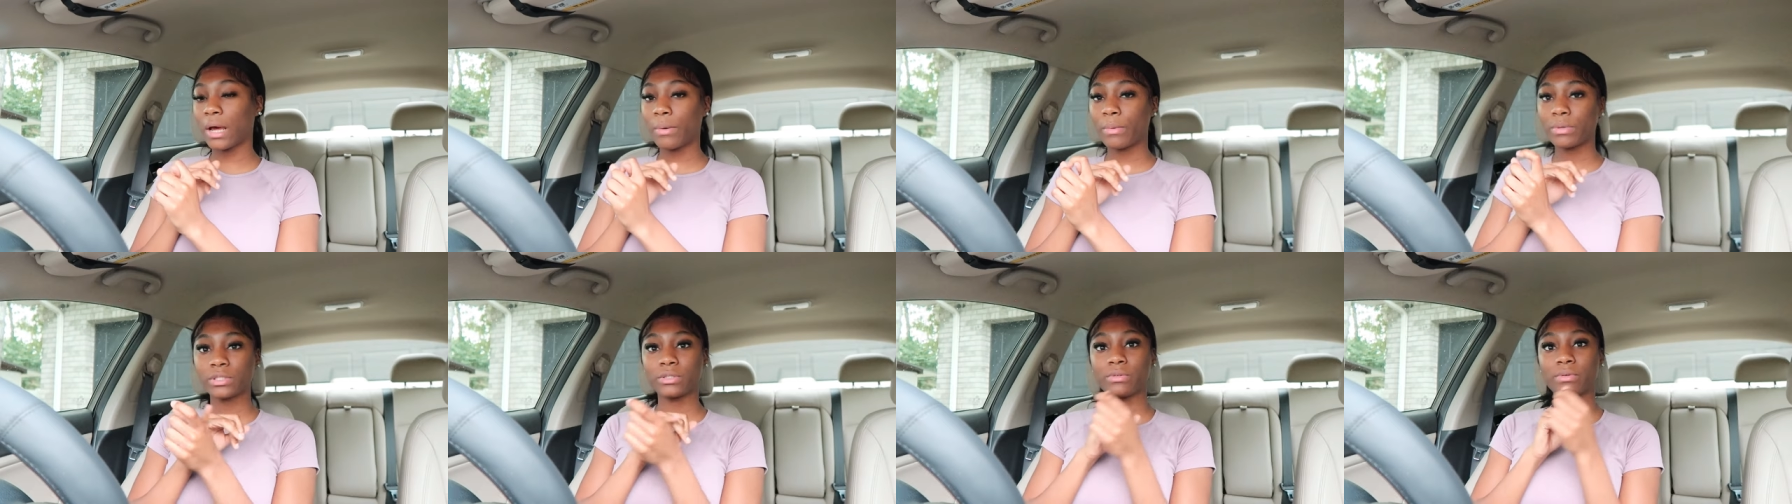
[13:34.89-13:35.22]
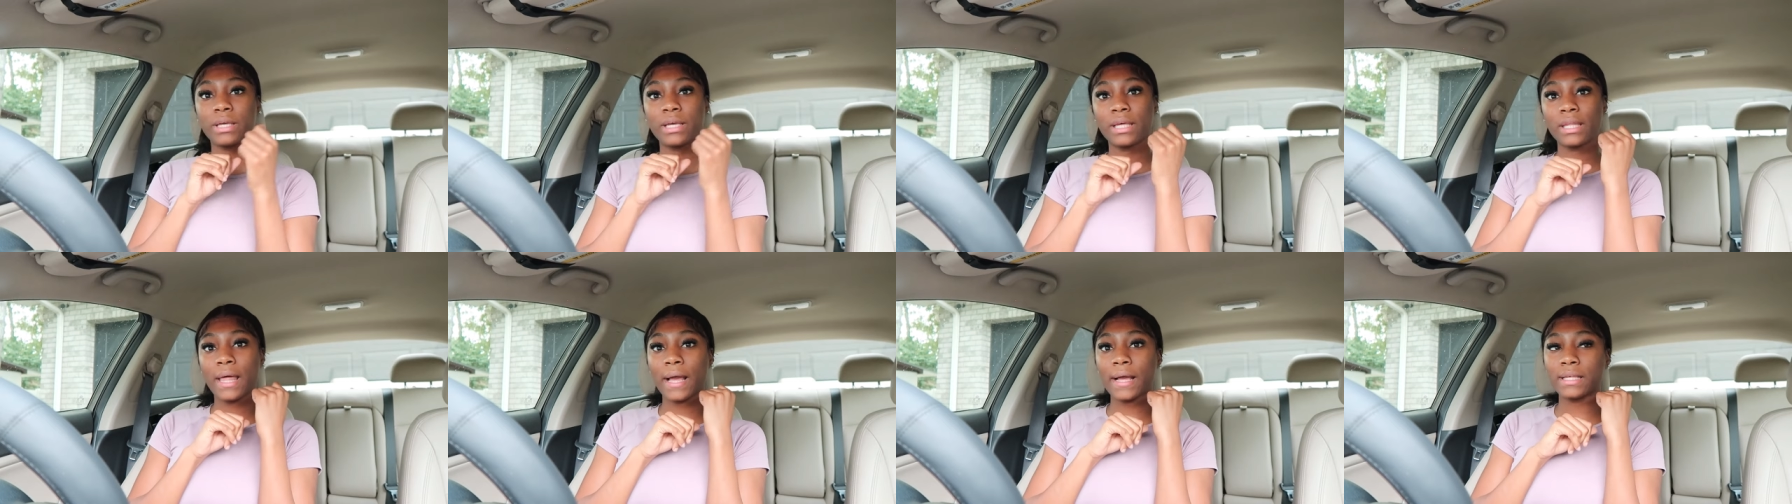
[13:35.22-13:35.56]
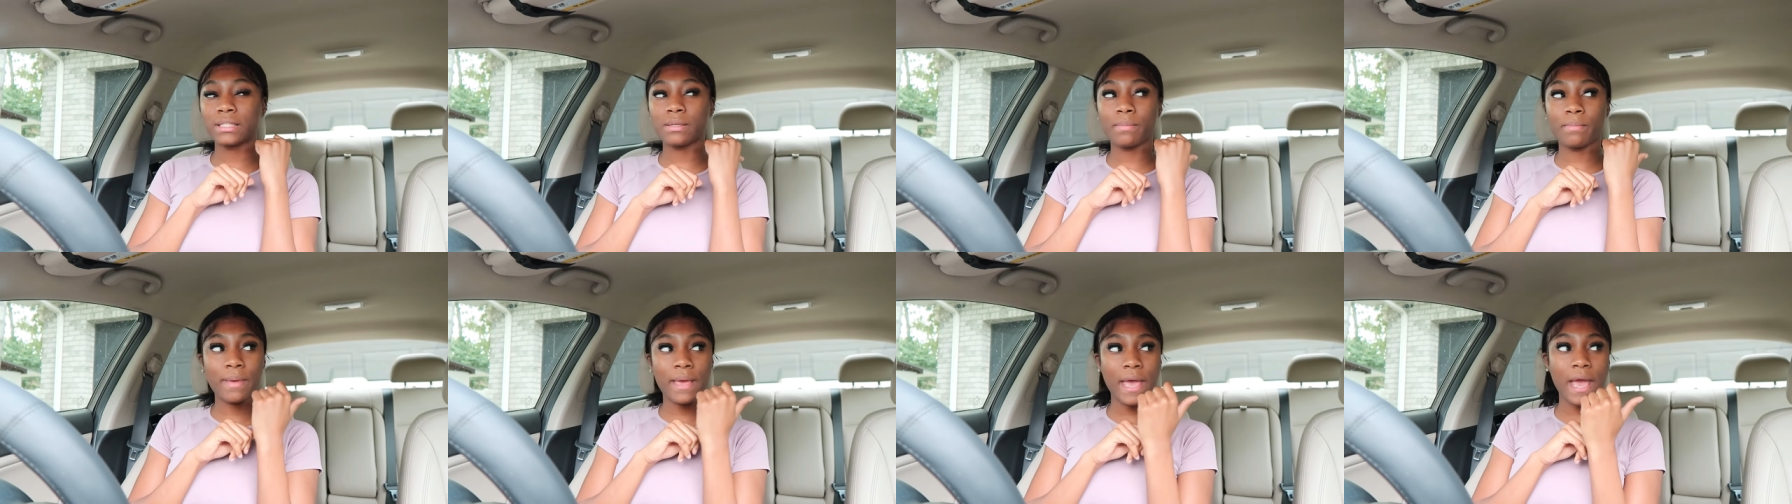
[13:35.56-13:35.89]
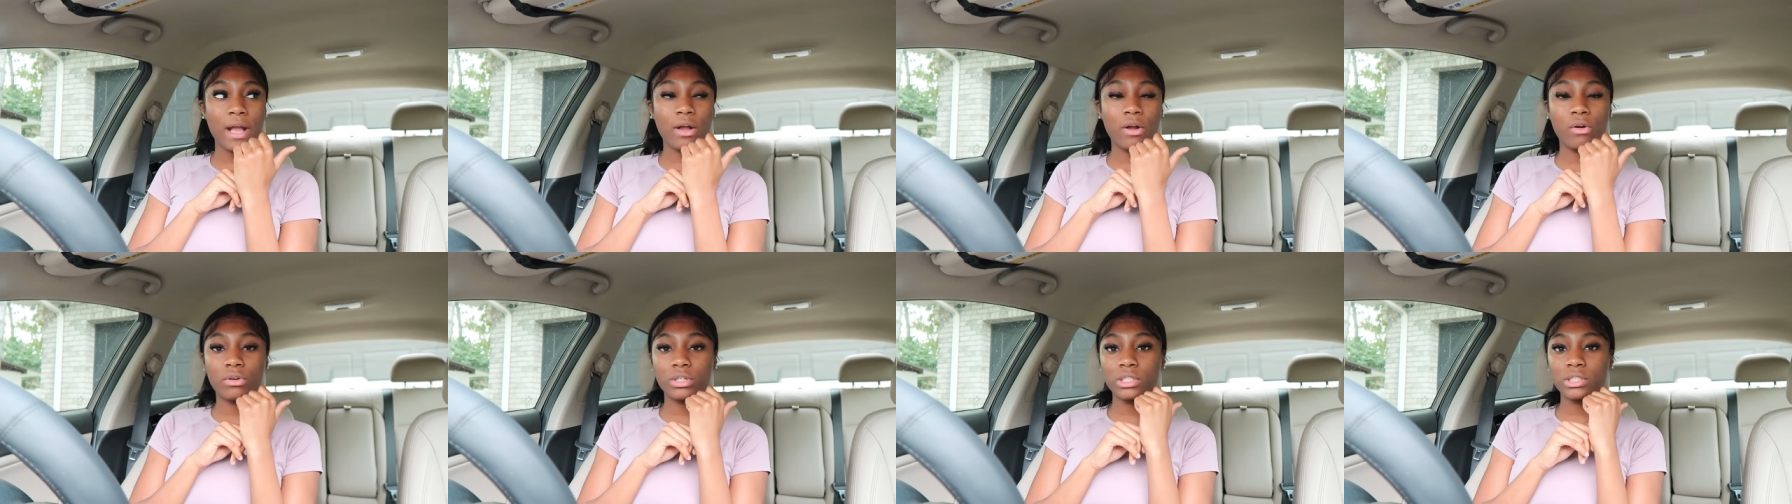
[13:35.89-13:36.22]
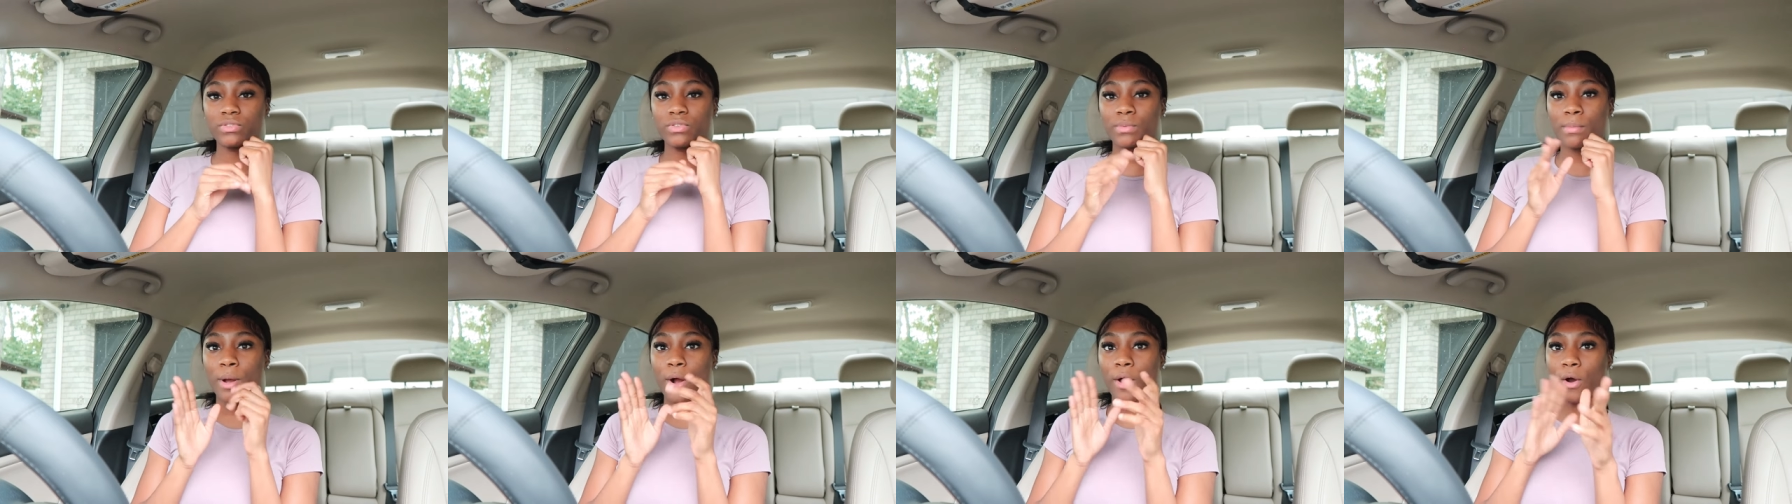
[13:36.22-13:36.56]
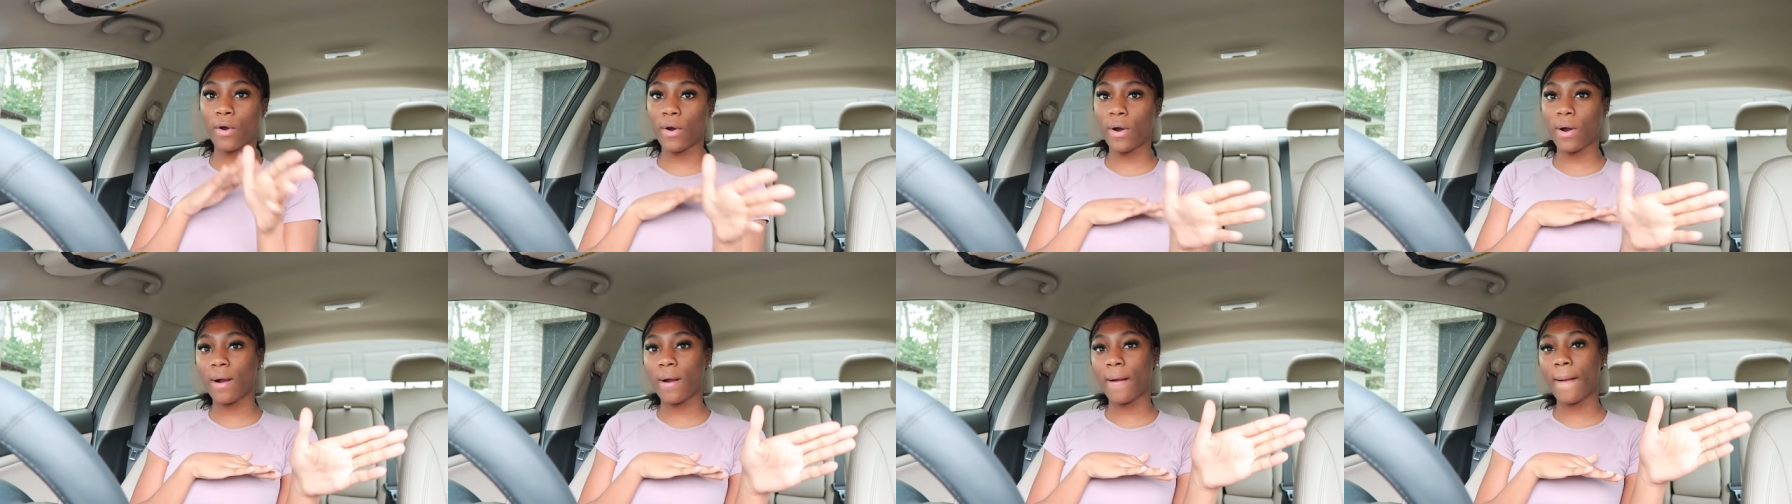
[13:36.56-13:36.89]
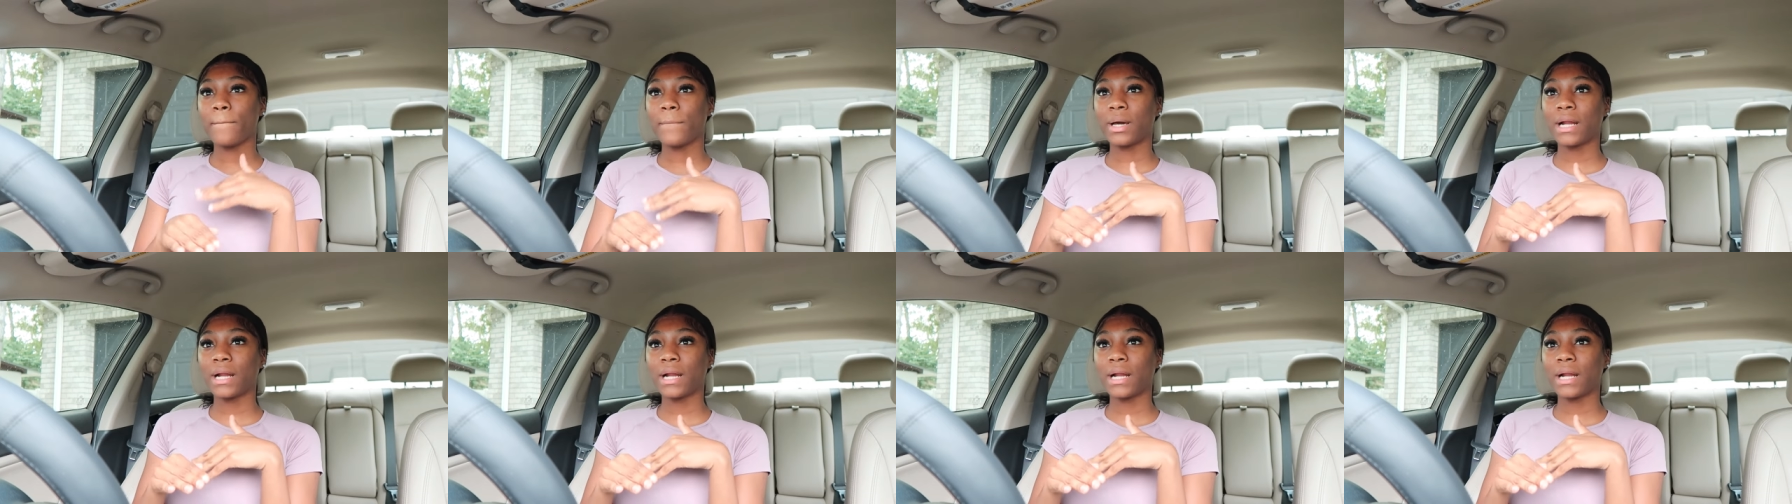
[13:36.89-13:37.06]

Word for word: I was gonna get like some bag holders for my car,